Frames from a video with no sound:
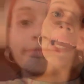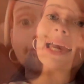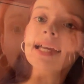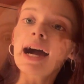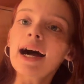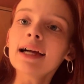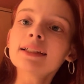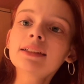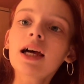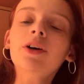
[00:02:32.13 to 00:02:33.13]
Hey
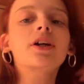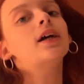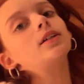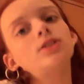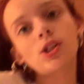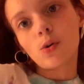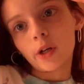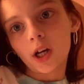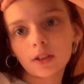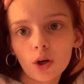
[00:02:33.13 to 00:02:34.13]
guys, okay, so we
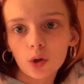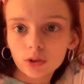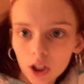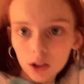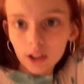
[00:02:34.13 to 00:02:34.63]
are at the hotel